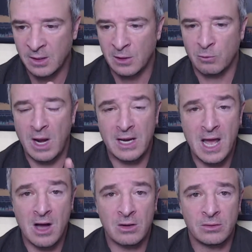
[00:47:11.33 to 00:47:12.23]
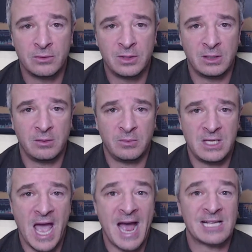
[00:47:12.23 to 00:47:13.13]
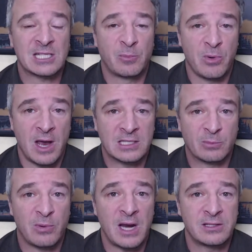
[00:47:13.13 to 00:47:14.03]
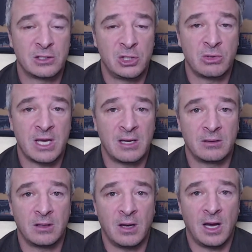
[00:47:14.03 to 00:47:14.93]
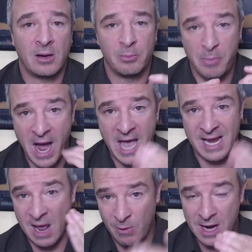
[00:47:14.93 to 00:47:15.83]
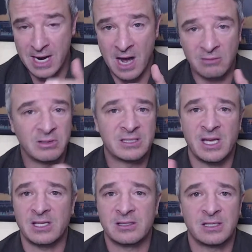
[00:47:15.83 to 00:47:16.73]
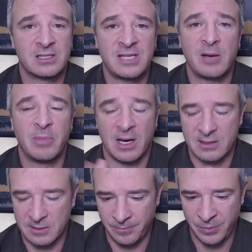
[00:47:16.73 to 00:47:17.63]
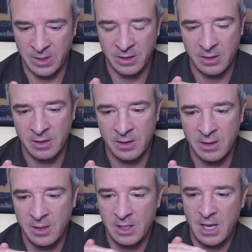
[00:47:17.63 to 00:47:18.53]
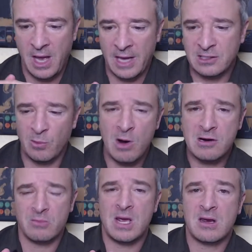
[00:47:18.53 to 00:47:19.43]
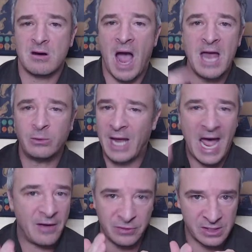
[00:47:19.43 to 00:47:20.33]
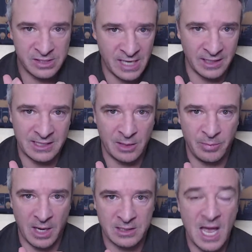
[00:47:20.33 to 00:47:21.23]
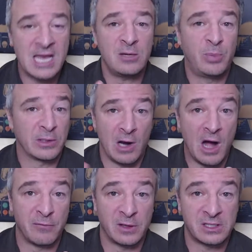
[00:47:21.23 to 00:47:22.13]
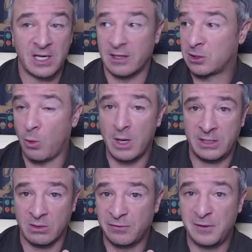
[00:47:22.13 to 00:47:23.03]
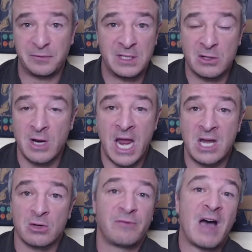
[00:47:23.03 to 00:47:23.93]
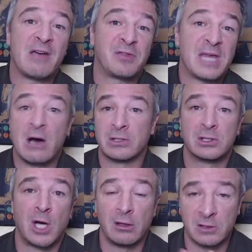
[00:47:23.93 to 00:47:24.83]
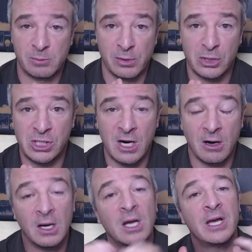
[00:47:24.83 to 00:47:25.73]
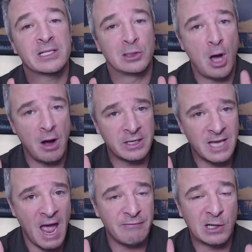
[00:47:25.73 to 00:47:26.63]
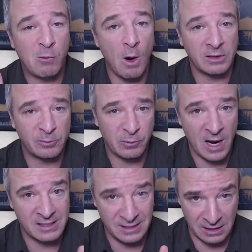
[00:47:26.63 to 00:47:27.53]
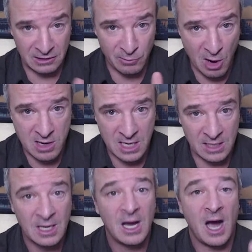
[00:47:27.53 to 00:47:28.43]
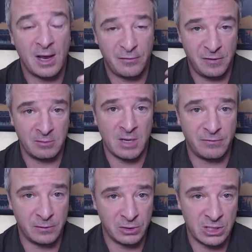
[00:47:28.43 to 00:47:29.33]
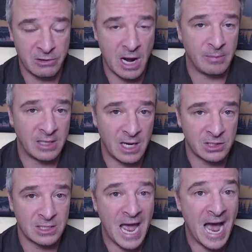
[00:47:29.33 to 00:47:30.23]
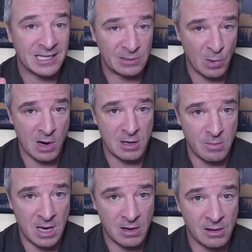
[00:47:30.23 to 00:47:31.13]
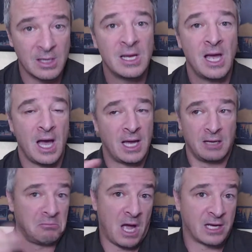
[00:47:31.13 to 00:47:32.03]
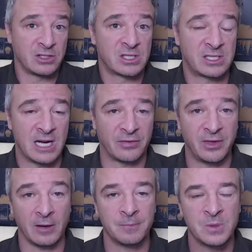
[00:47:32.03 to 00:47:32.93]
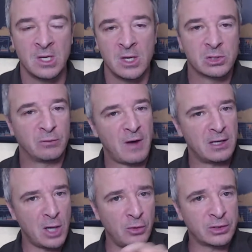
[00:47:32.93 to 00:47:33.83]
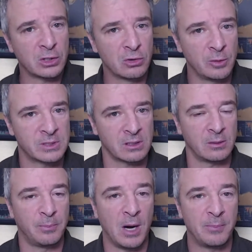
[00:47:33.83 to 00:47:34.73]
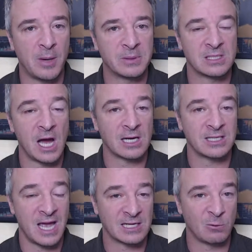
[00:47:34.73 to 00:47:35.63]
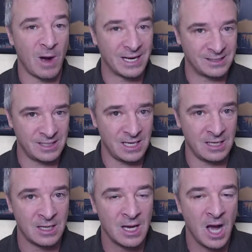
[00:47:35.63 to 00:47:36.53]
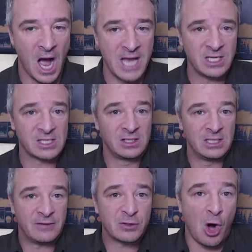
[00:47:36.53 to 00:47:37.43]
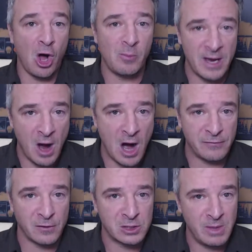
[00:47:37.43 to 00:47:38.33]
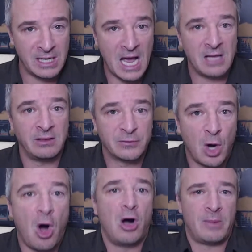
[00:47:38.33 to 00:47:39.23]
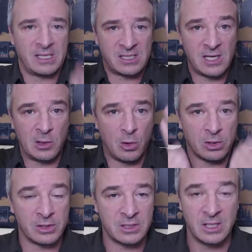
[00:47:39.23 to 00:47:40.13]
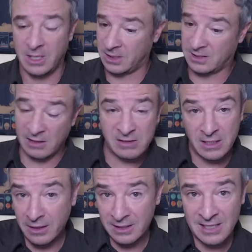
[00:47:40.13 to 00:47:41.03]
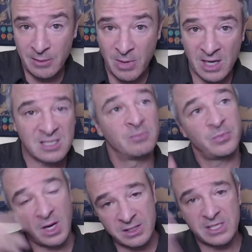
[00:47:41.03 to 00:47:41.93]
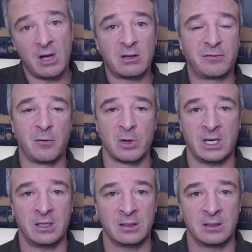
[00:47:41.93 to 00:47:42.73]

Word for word: Right now, the, the ask price, the price that you can um, buy it at right now, let's say is, is ten bucks. As a market maker, I don't have to sell at ten bucks. I can put an offer to sell at twenty or fifty or eighty or five thousand dollars per share. As long as I have a quoted price in the market, I fit my fiduciary obligation as a market maker, and I can just sit out there. So if I know that the groups are going to pump up stocks X Y Z, I just lift all my offers, meaning I lift all my sell orders. Instead of selling at ten bucks, I'll sell it at forty.